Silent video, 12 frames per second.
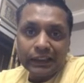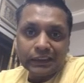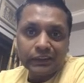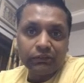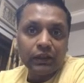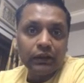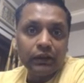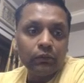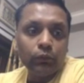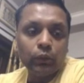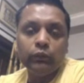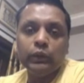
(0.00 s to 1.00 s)
as well
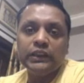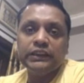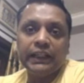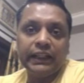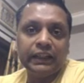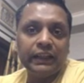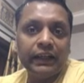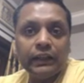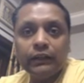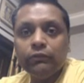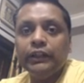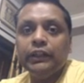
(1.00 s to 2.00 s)
with which I can
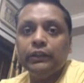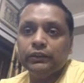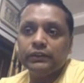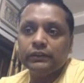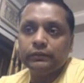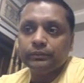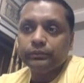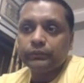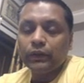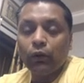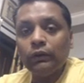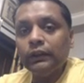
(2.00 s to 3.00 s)
edit videos
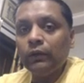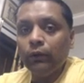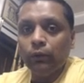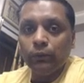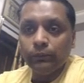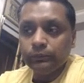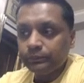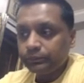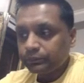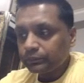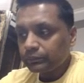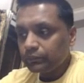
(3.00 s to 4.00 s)
on the go.
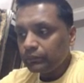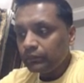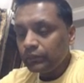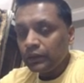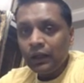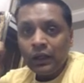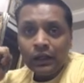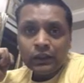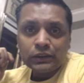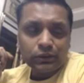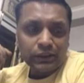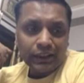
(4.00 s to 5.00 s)

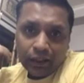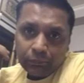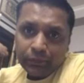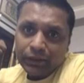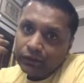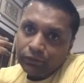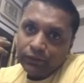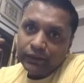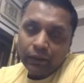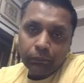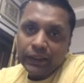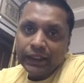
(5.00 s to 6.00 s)
So there have been
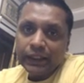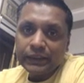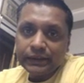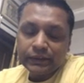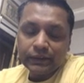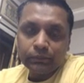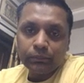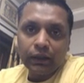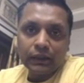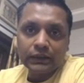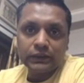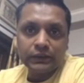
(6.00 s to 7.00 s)
different applications in the
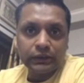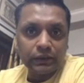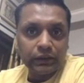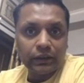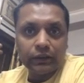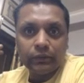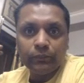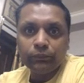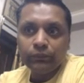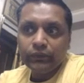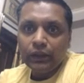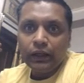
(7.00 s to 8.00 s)

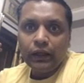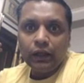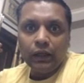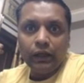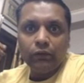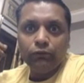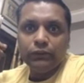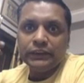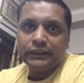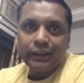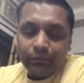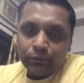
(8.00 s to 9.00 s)
past
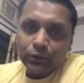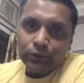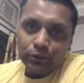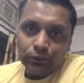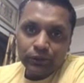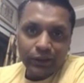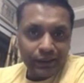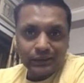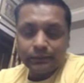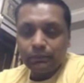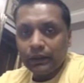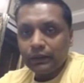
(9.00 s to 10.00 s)
which claim to do
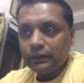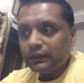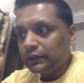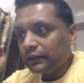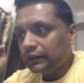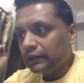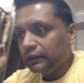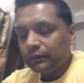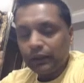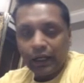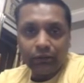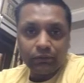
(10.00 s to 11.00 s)
this, but
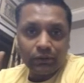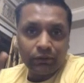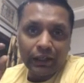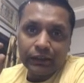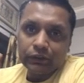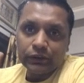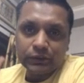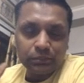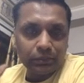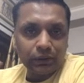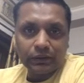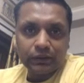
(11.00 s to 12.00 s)
I have tried those,
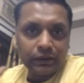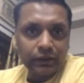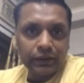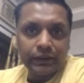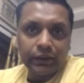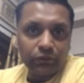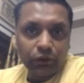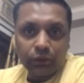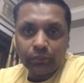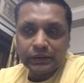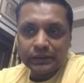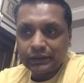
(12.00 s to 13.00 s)
but they have
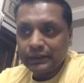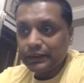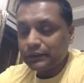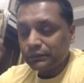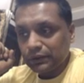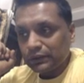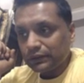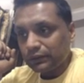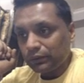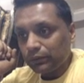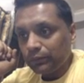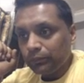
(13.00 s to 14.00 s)
not been successful.
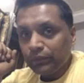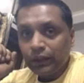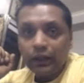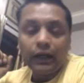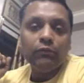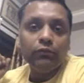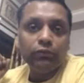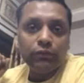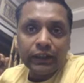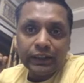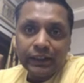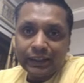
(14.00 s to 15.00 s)
So I'm
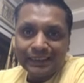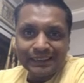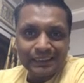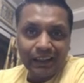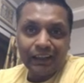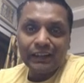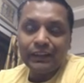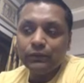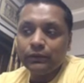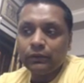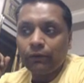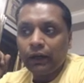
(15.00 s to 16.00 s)
very excited
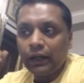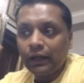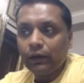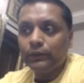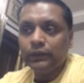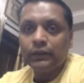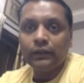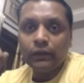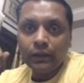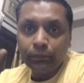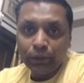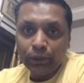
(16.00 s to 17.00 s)
to try out
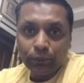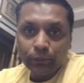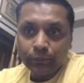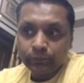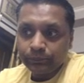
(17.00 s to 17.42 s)
Klippyo,